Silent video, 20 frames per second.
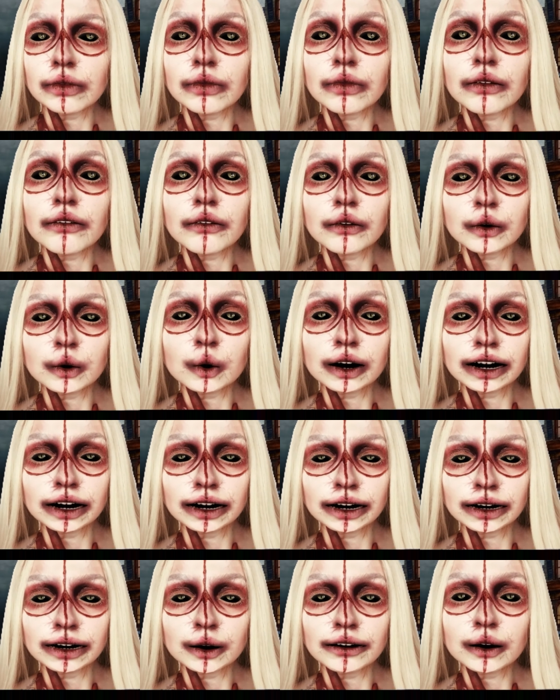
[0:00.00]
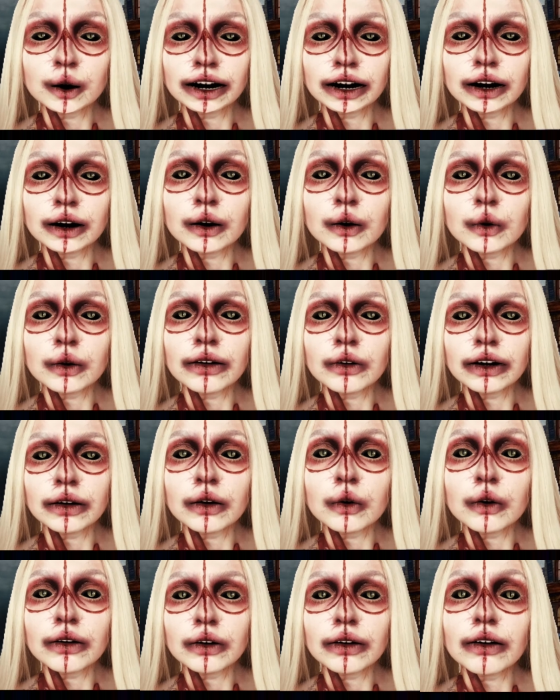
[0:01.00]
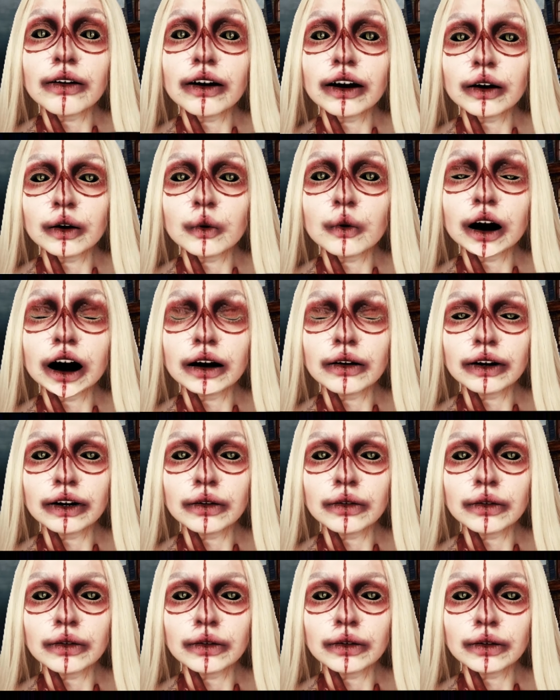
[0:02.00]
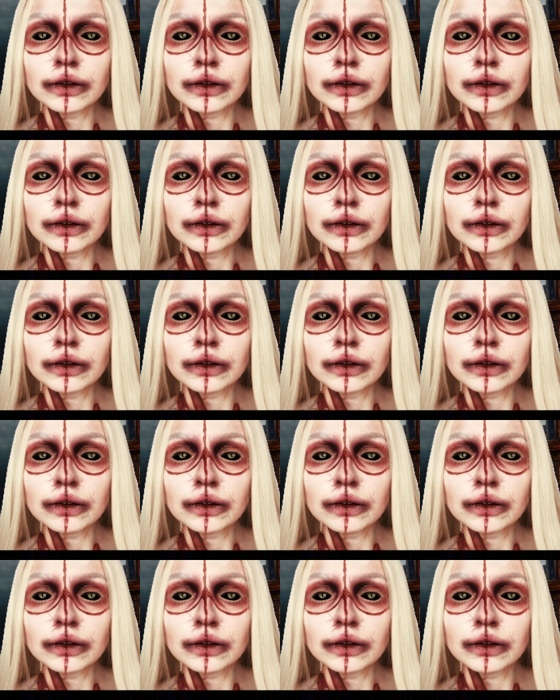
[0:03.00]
and in the winters the radiators would bleed rust.